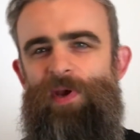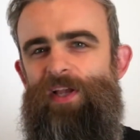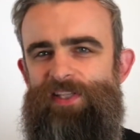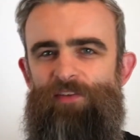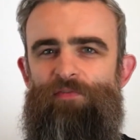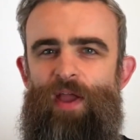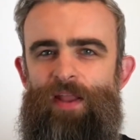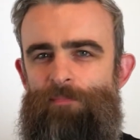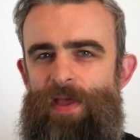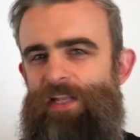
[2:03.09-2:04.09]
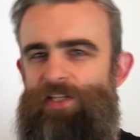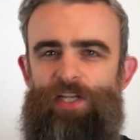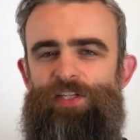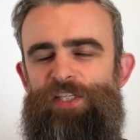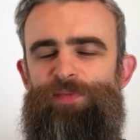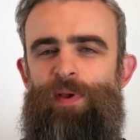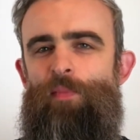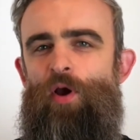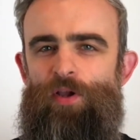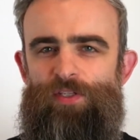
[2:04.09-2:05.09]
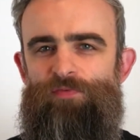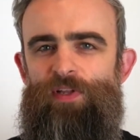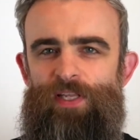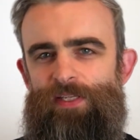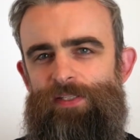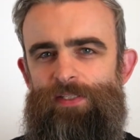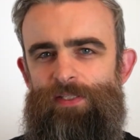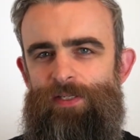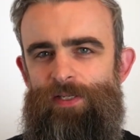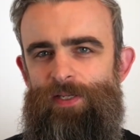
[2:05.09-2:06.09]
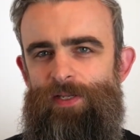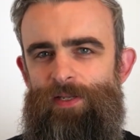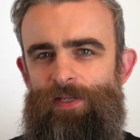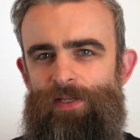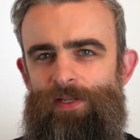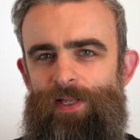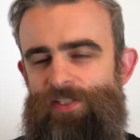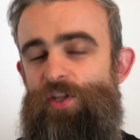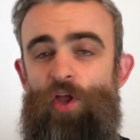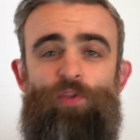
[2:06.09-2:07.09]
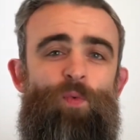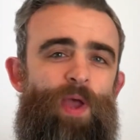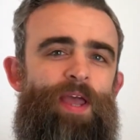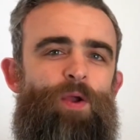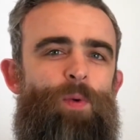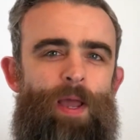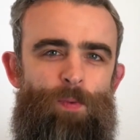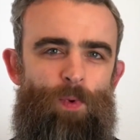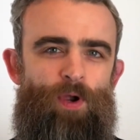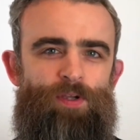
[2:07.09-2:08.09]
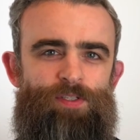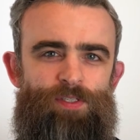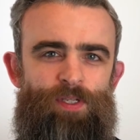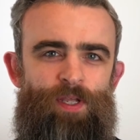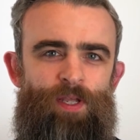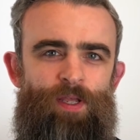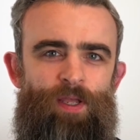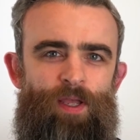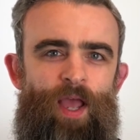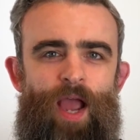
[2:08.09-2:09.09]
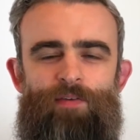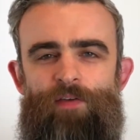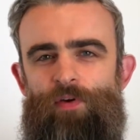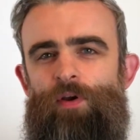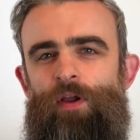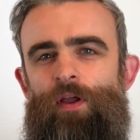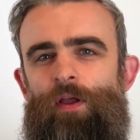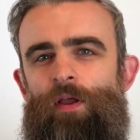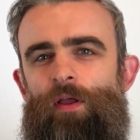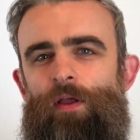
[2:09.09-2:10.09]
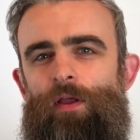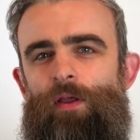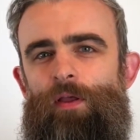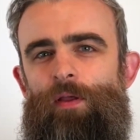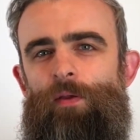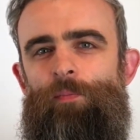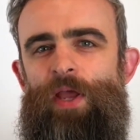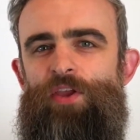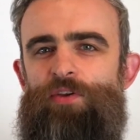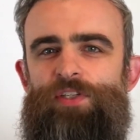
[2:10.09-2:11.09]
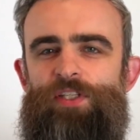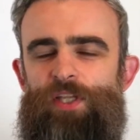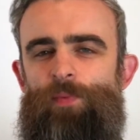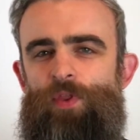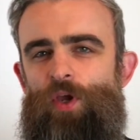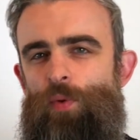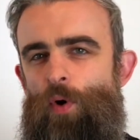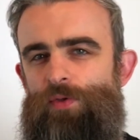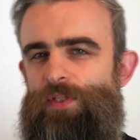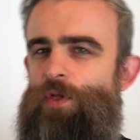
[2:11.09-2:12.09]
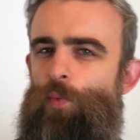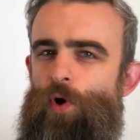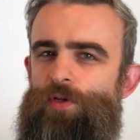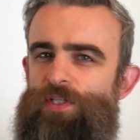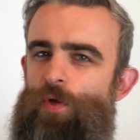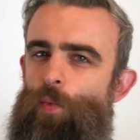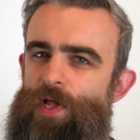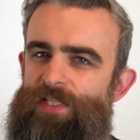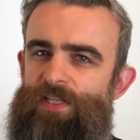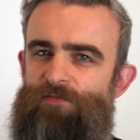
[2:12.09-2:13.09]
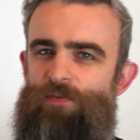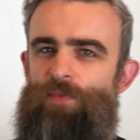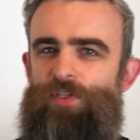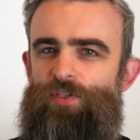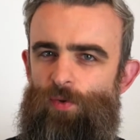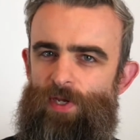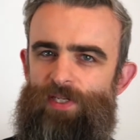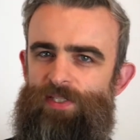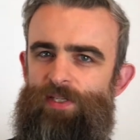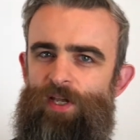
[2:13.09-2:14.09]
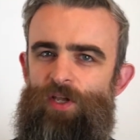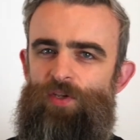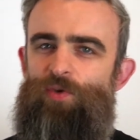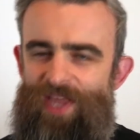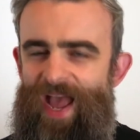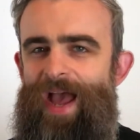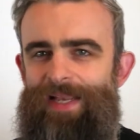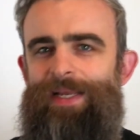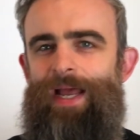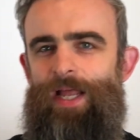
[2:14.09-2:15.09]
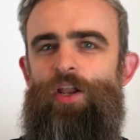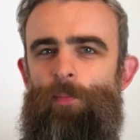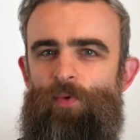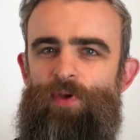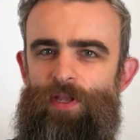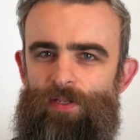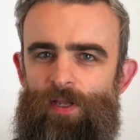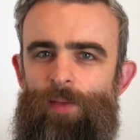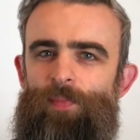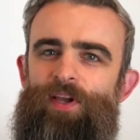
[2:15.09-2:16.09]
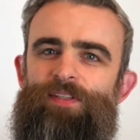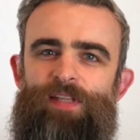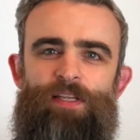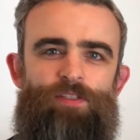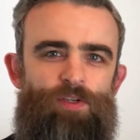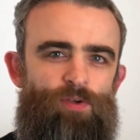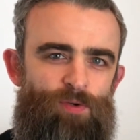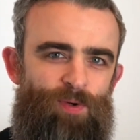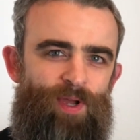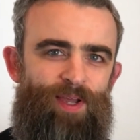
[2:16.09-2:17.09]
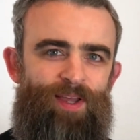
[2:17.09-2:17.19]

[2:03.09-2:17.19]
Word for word: because I've read Meditations by Marcus Aurelius. It's not the way it quite works. However, by using some of the quotes and the words and the wisdom from the Stoics, you can get an upgrade because they do